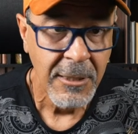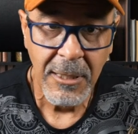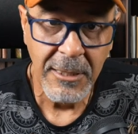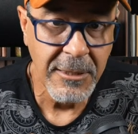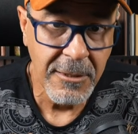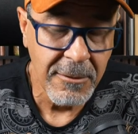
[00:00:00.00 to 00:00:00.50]

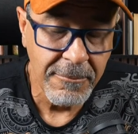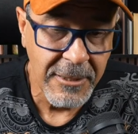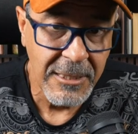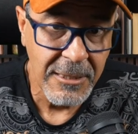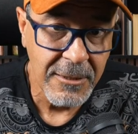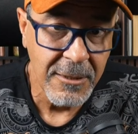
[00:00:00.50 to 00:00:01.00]
It doesn't mean
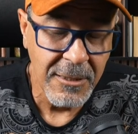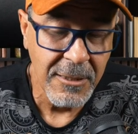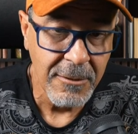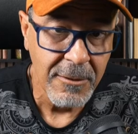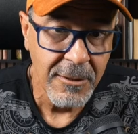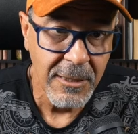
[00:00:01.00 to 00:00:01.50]
it's
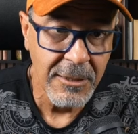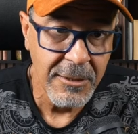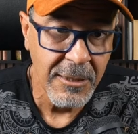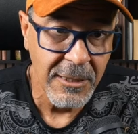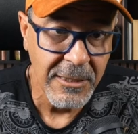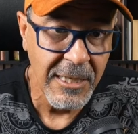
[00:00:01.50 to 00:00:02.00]
gonna
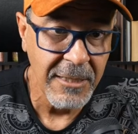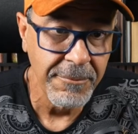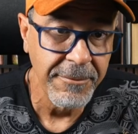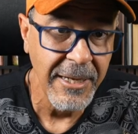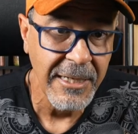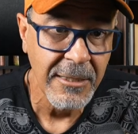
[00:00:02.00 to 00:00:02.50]
take
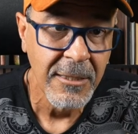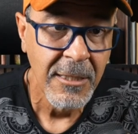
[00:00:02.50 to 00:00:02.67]
effect,